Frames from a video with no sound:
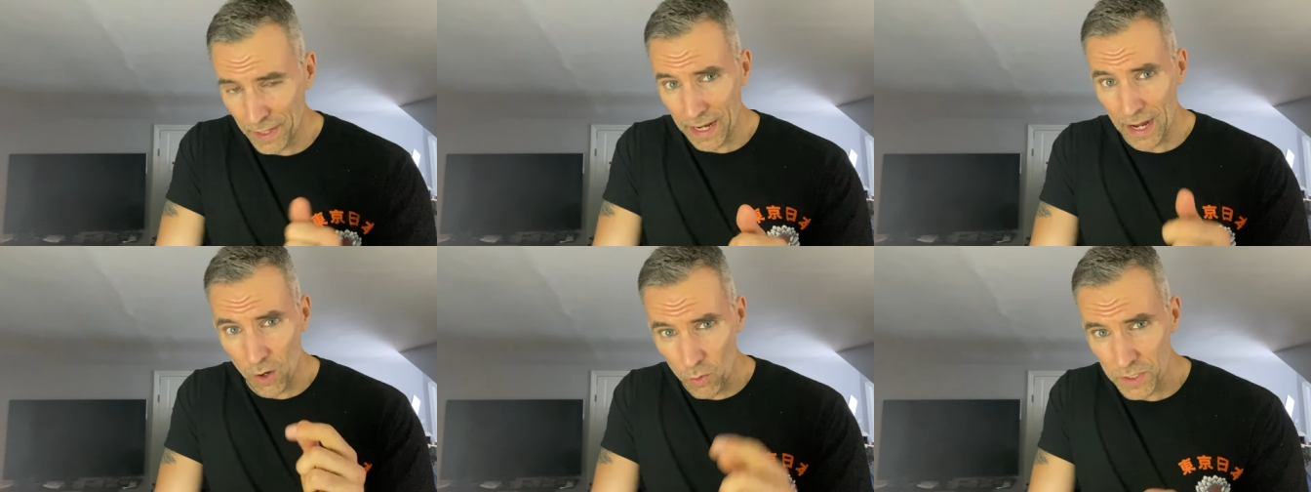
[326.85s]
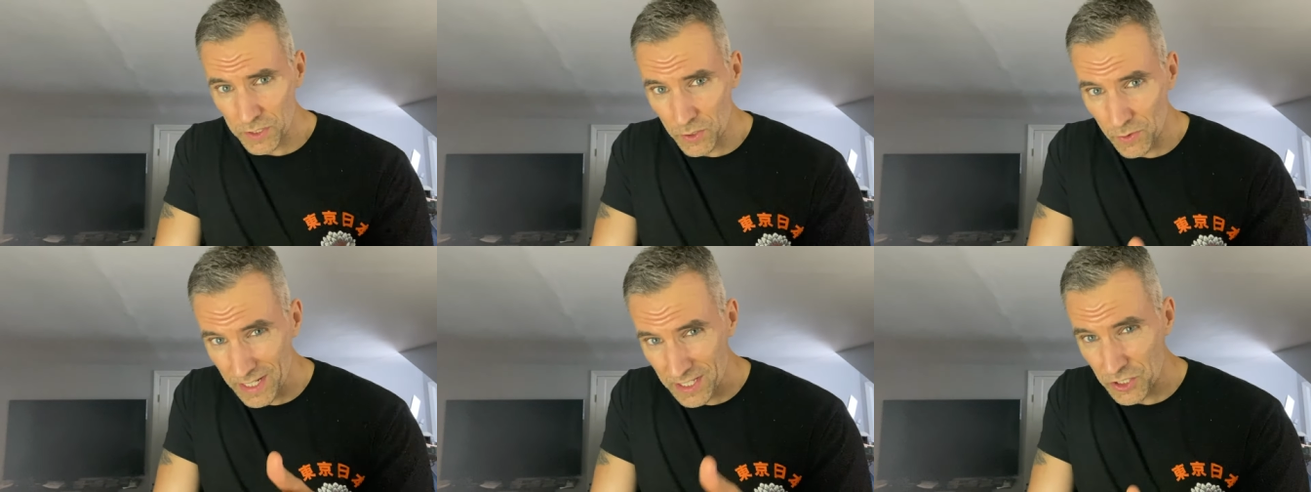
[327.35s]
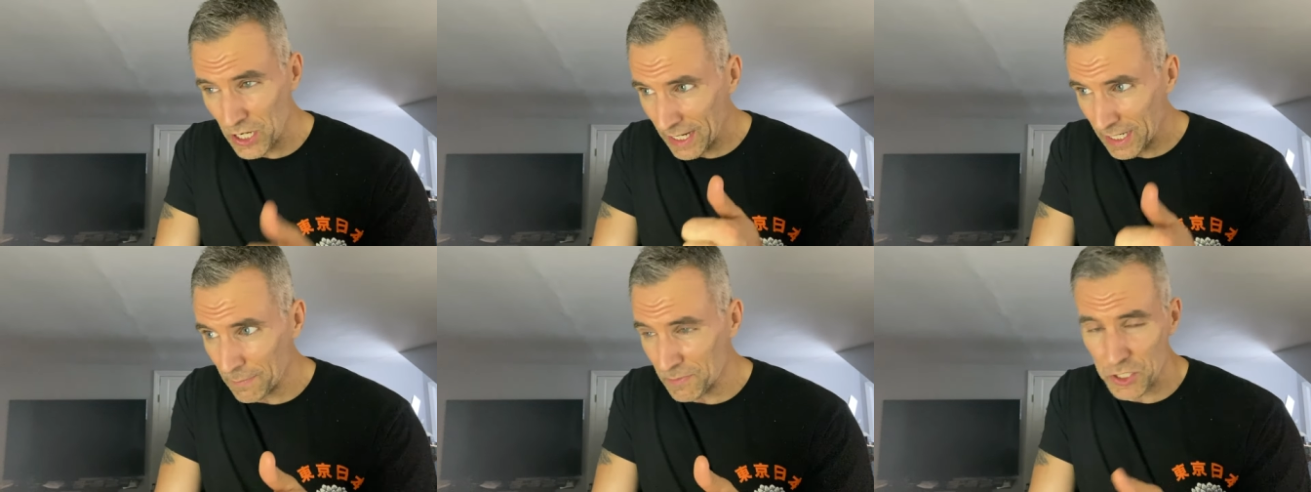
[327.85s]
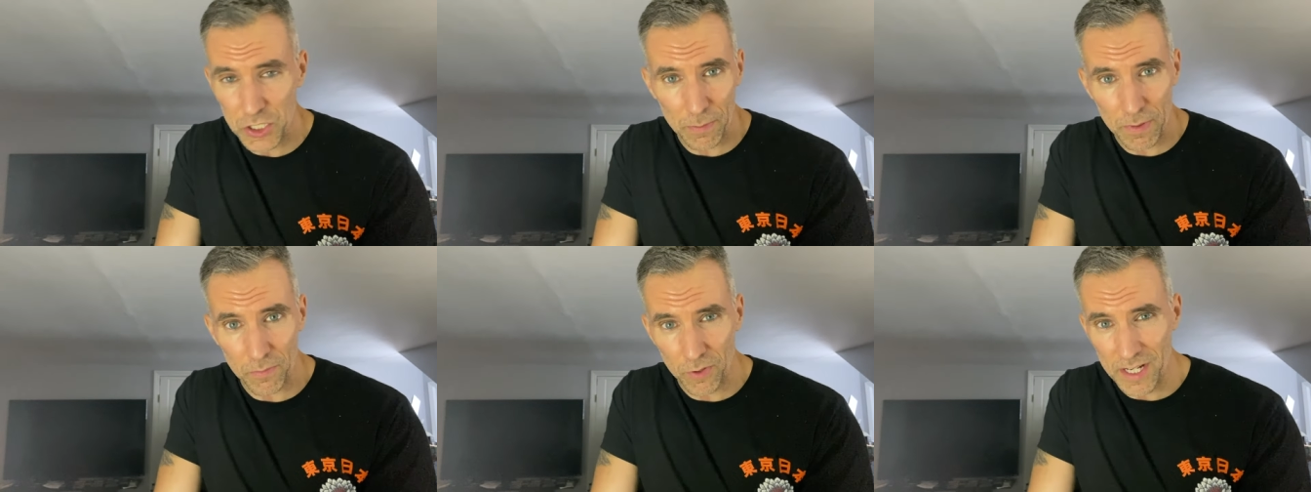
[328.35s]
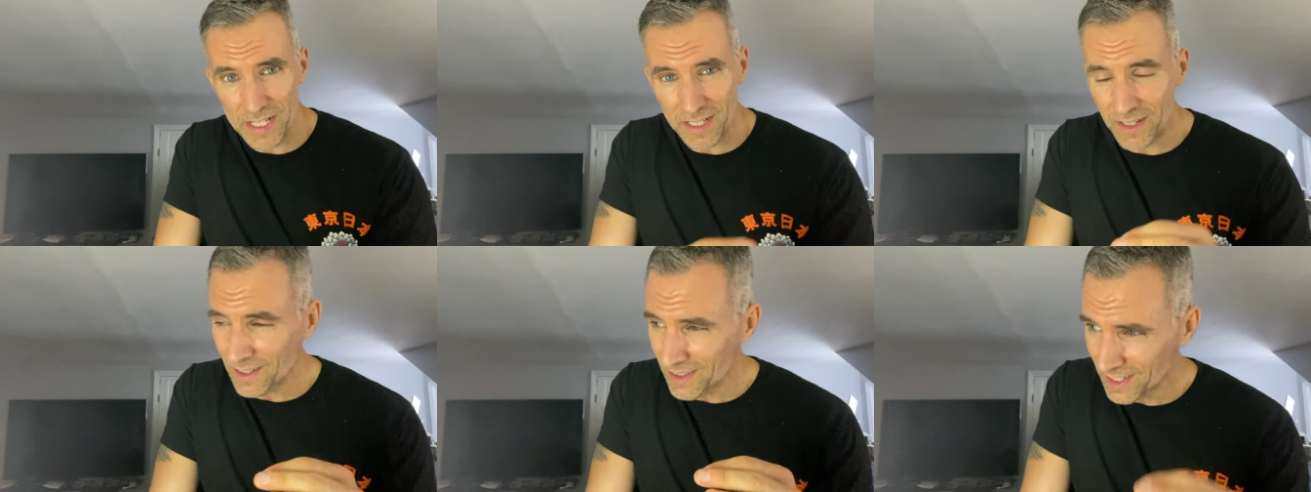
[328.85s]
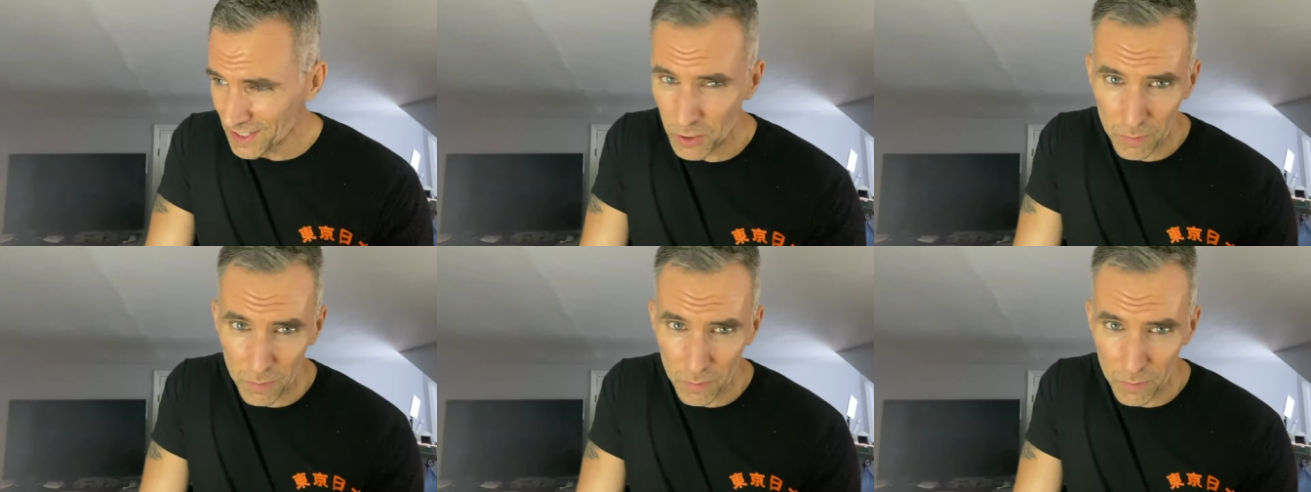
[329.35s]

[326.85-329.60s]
The thing I always do is jack up the shipping price a little